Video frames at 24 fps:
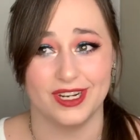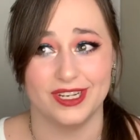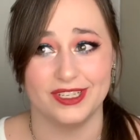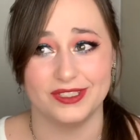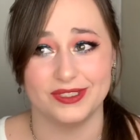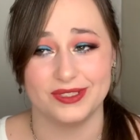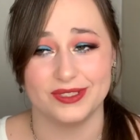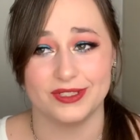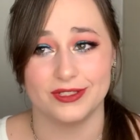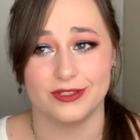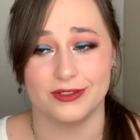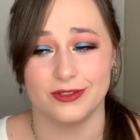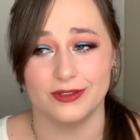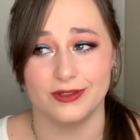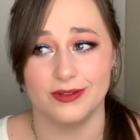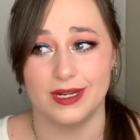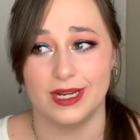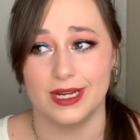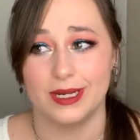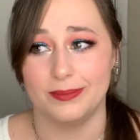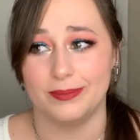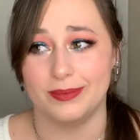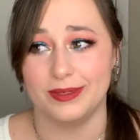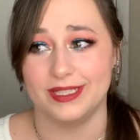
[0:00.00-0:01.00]
to screw
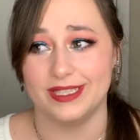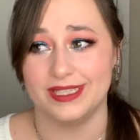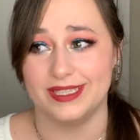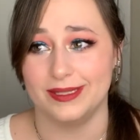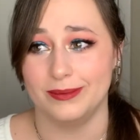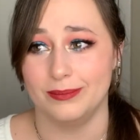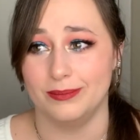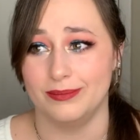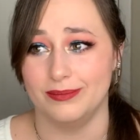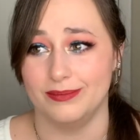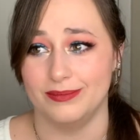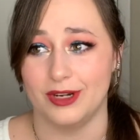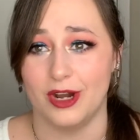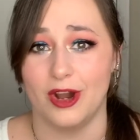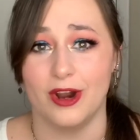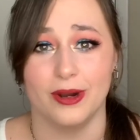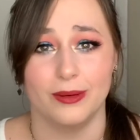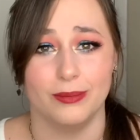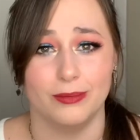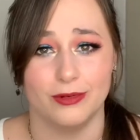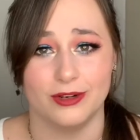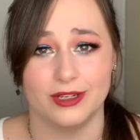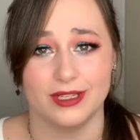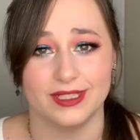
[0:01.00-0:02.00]
up a
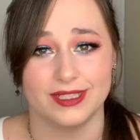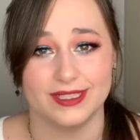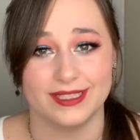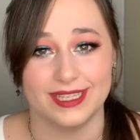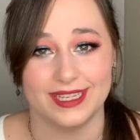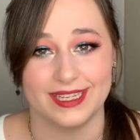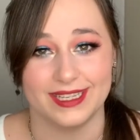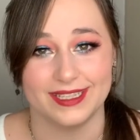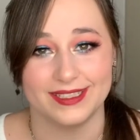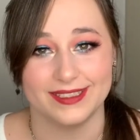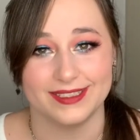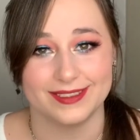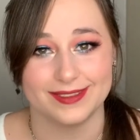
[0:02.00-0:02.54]
hard-boiled egg.